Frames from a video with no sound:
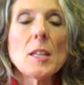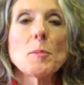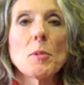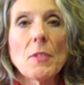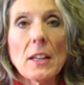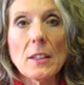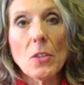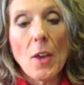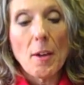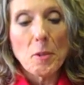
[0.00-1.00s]
The prevailing
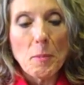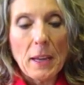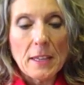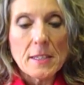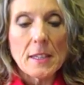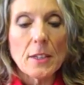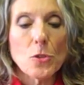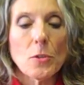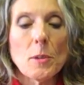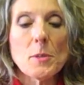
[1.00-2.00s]
thought remains that
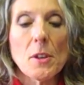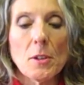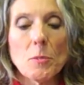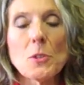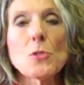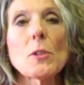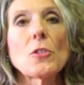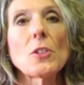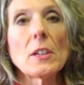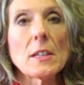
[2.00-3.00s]
extreme sodium
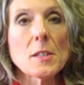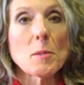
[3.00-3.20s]
restriction is